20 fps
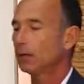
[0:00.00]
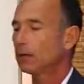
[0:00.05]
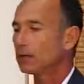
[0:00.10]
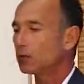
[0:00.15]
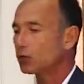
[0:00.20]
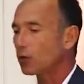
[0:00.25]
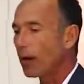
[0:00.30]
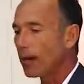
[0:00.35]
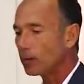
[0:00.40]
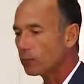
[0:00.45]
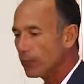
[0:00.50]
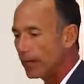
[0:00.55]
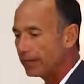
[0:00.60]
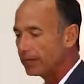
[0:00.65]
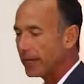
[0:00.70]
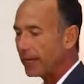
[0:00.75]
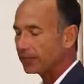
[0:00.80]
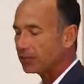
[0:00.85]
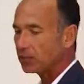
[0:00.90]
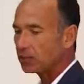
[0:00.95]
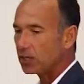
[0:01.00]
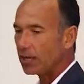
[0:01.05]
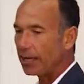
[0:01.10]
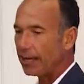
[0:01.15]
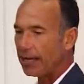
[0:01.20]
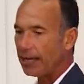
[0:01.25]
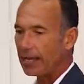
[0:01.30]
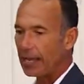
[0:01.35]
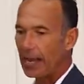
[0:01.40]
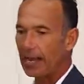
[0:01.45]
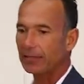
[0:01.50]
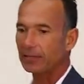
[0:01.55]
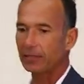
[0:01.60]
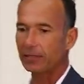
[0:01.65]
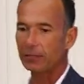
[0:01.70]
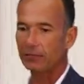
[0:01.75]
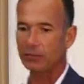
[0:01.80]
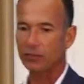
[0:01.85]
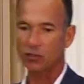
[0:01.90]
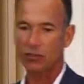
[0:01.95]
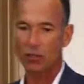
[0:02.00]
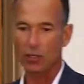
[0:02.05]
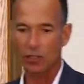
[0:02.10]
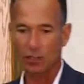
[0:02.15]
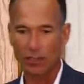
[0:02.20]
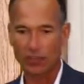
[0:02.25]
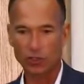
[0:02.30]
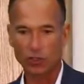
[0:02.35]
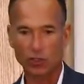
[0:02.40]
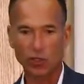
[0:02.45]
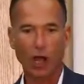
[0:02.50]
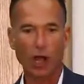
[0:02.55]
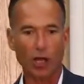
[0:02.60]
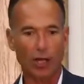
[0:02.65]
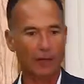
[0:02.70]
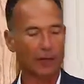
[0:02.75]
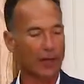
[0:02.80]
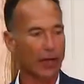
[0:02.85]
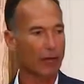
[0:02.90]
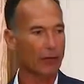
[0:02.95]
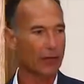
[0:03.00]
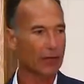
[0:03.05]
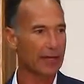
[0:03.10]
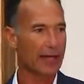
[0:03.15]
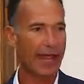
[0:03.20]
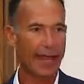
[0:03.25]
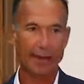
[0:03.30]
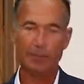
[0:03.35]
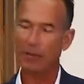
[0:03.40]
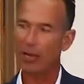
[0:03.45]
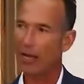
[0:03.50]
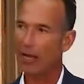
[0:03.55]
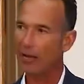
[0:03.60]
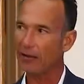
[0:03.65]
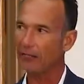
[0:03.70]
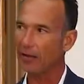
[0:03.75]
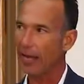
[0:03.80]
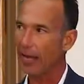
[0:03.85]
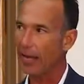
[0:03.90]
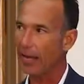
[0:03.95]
So I read that study, and saw in there the name of